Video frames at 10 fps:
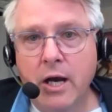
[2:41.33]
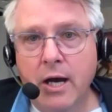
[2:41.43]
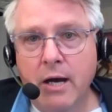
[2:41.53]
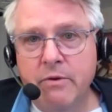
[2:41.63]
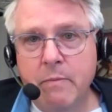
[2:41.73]

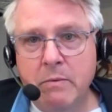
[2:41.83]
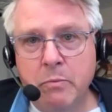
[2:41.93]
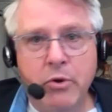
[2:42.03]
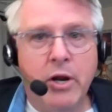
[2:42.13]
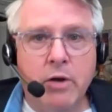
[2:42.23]
To be able
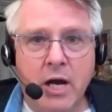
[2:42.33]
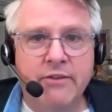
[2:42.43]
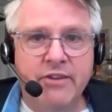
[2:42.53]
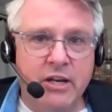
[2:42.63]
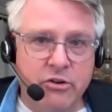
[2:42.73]
to put out
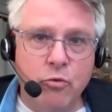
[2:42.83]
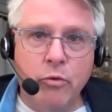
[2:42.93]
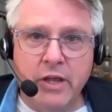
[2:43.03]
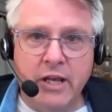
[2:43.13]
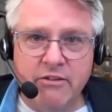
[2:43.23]
content and do
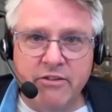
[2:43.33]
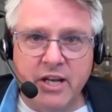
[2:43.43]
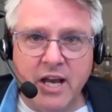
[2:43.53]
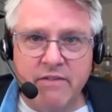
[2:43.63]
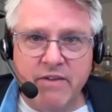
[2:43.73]
things
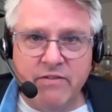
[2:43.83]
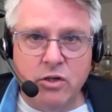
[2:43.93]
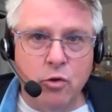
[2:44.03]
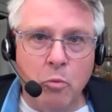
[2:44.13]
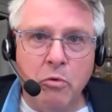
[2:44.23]
that kind of have a
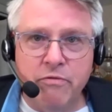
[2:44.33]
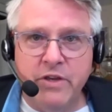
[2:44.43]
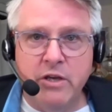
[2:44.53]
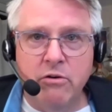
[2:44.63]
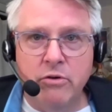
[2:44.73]
global
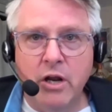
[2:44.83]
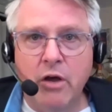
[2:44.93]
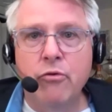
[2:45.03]
feel and